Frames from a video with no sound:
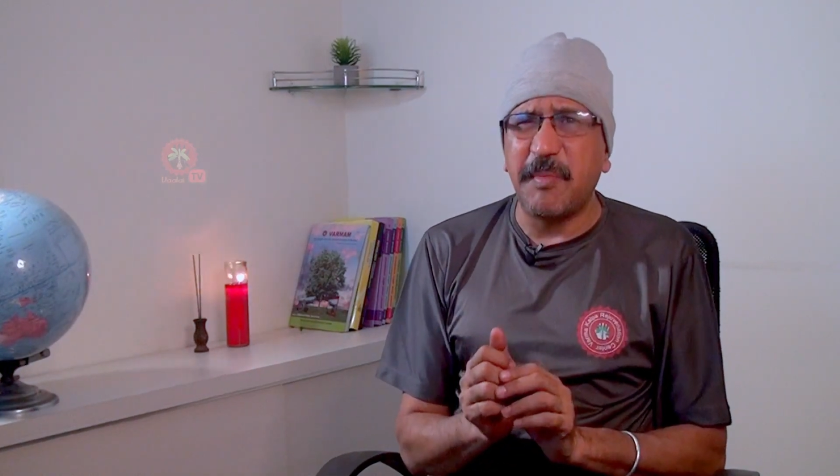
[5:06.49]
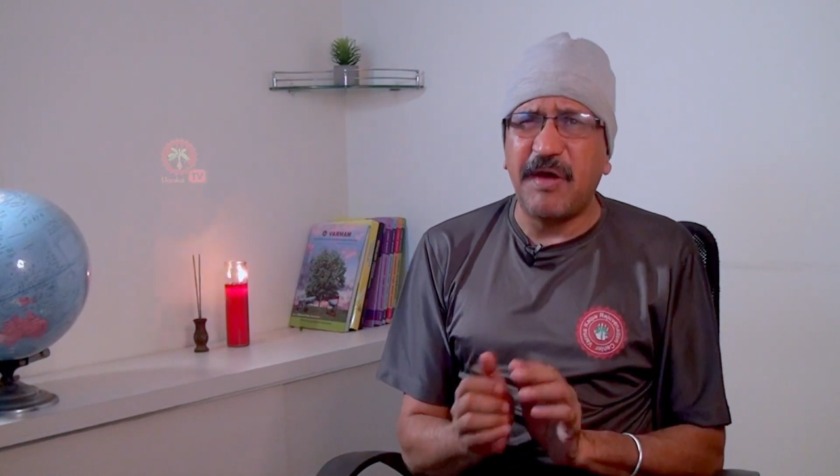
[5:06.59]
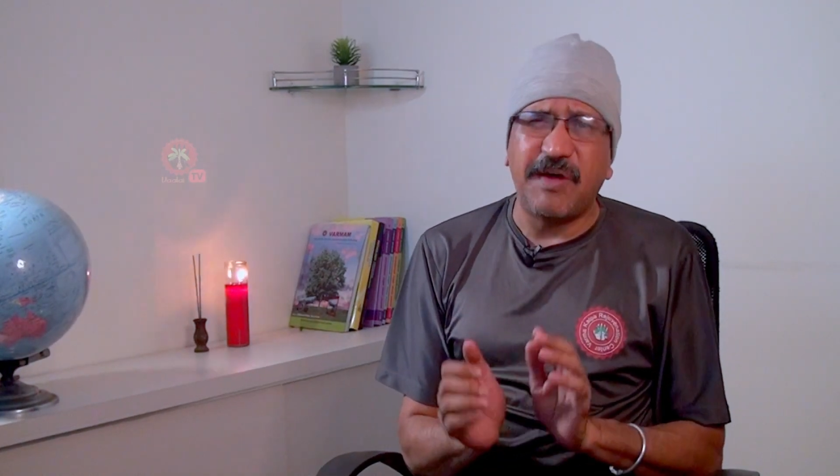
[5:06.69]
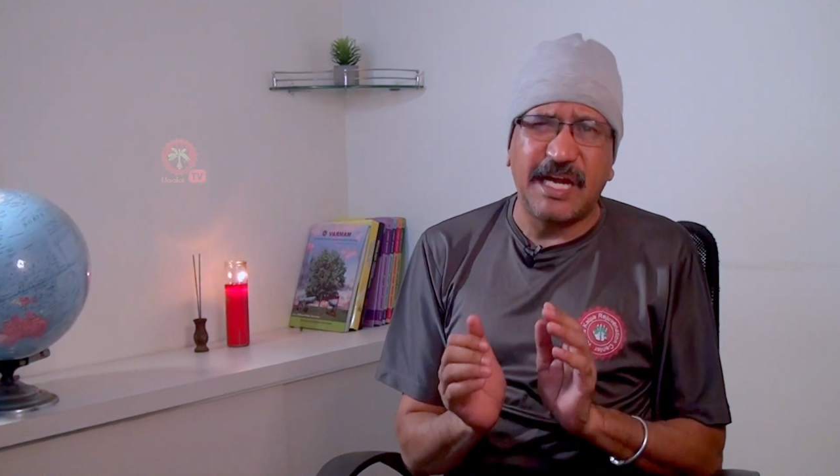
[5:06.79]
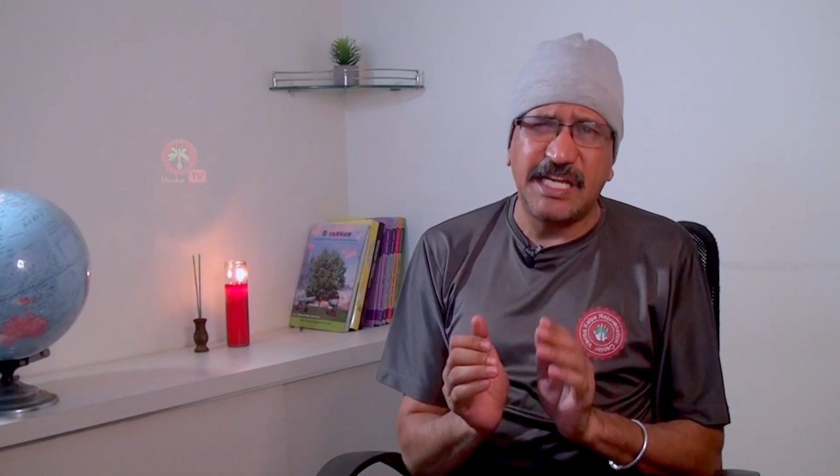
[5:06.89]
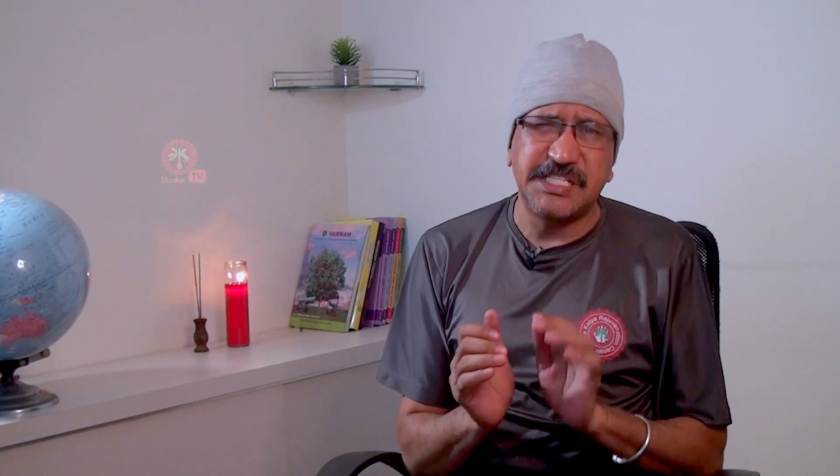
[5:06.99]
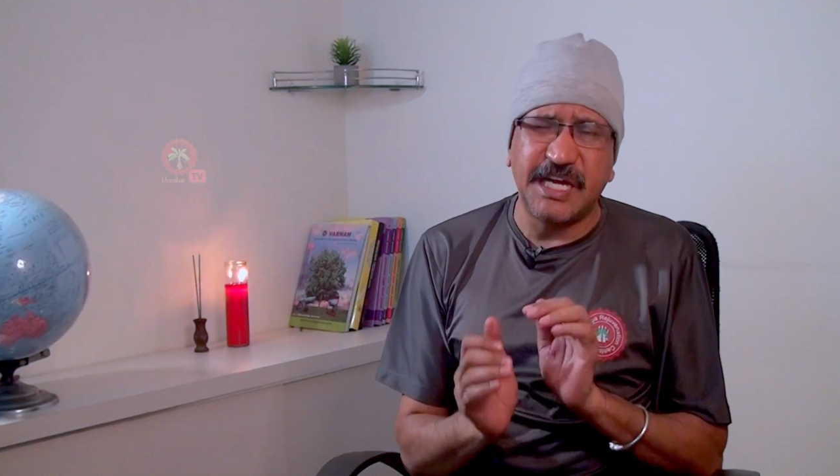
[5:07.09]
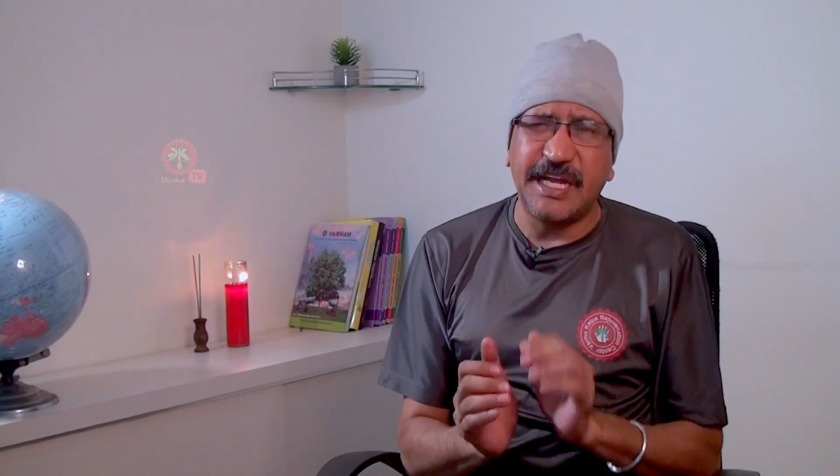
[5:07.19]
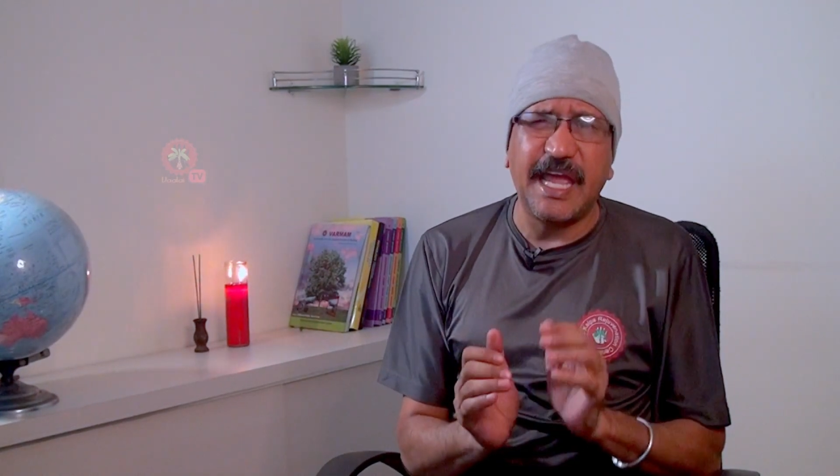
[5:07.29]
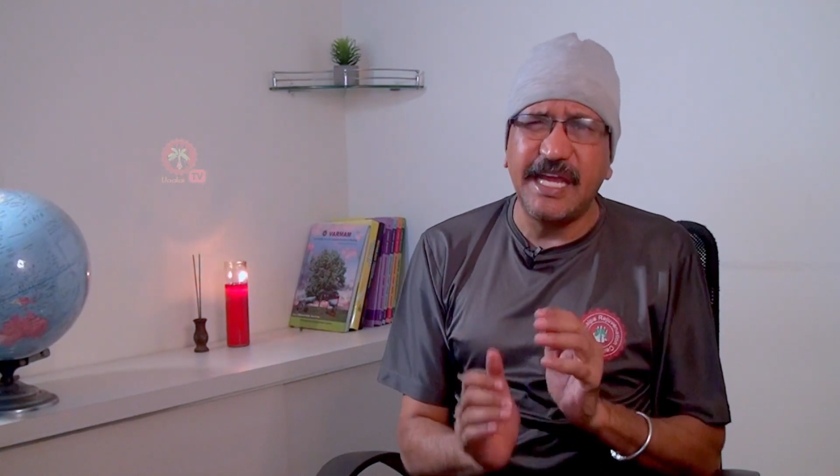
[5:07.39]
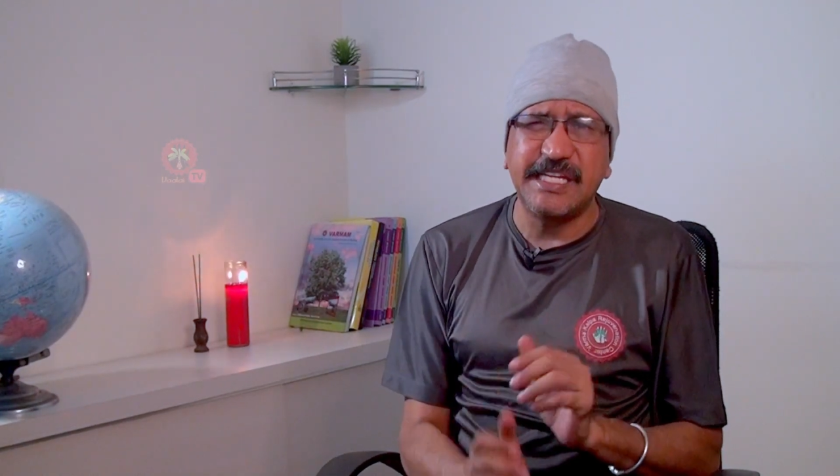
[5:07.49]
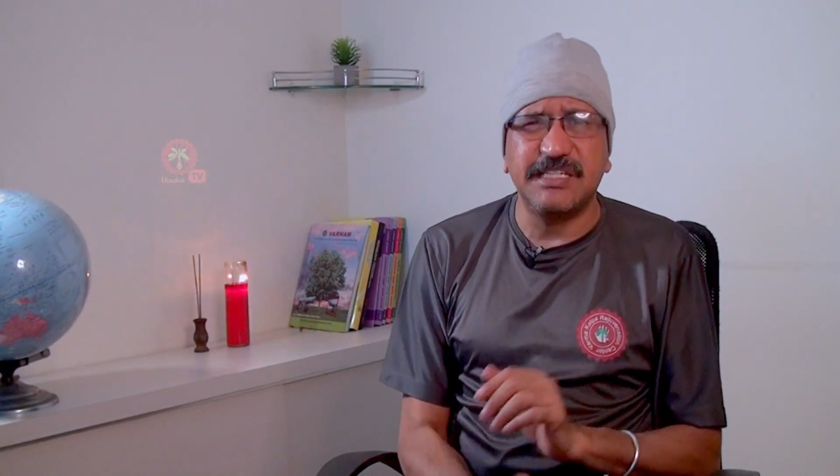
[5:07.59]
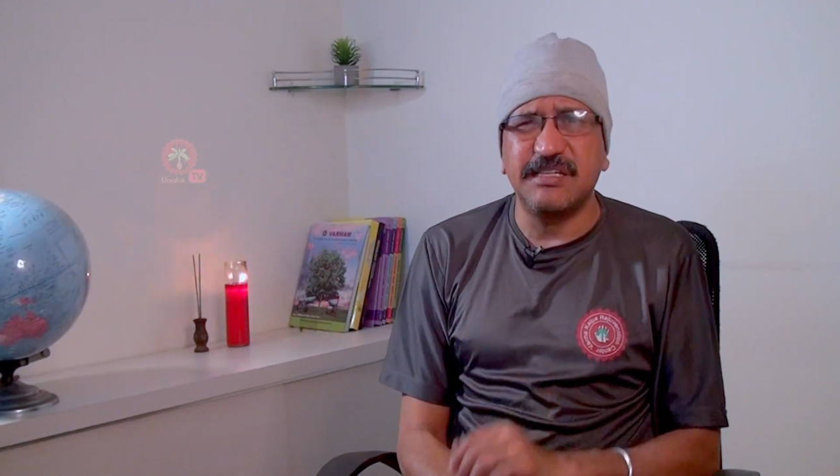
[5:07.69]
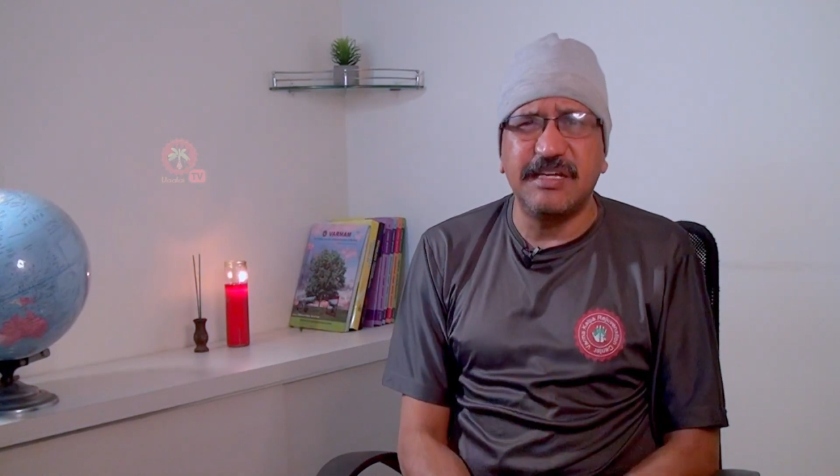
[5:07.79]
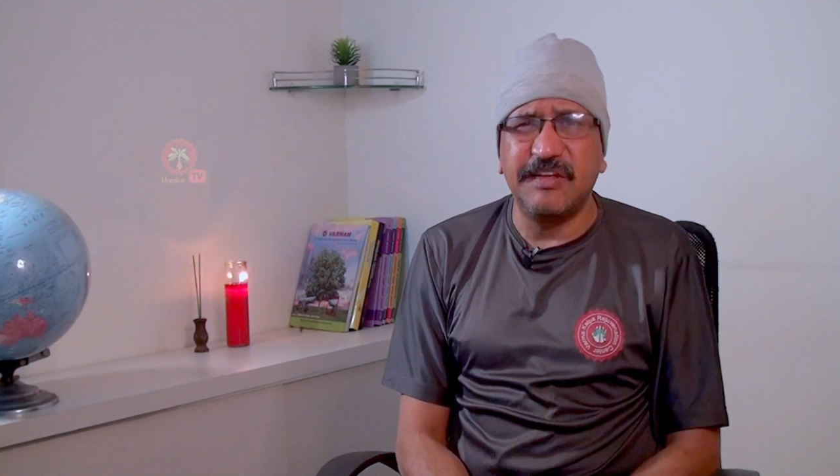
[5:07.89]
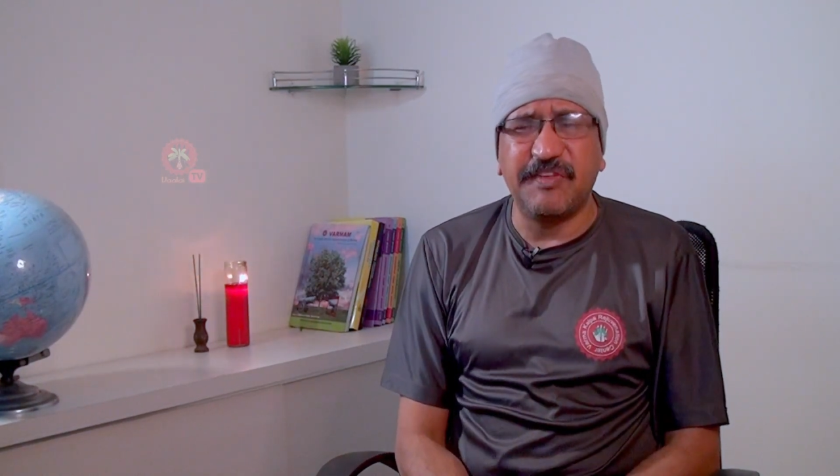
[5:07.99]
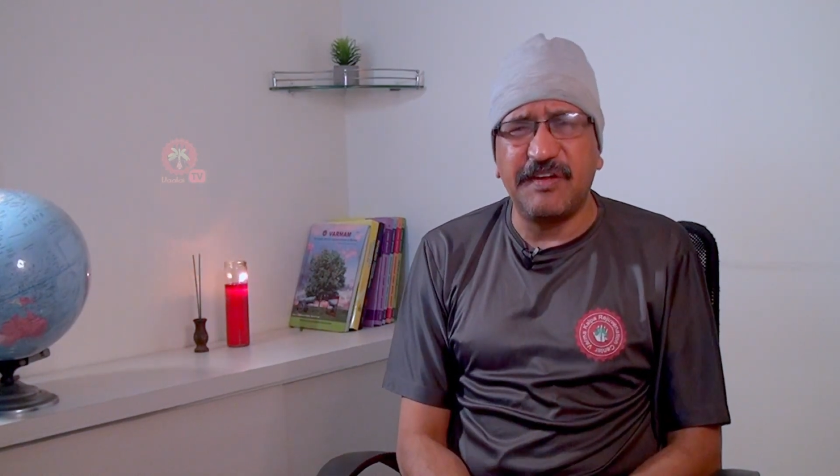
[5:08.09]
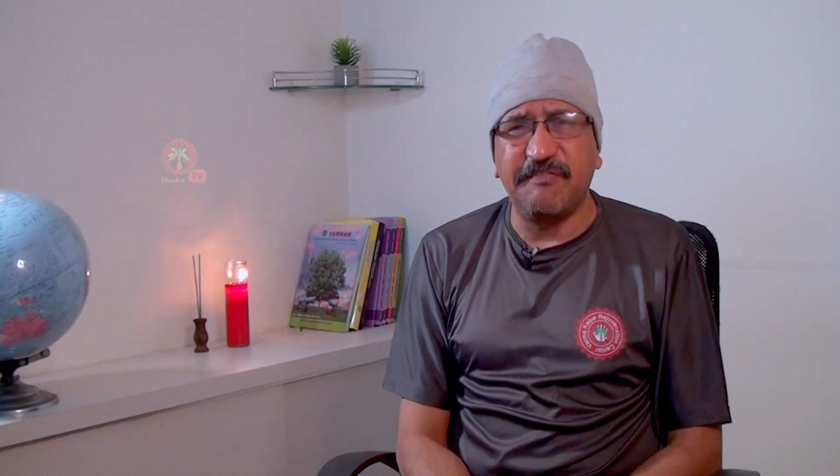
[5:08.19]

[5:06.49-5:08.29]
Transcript: have at least 8 different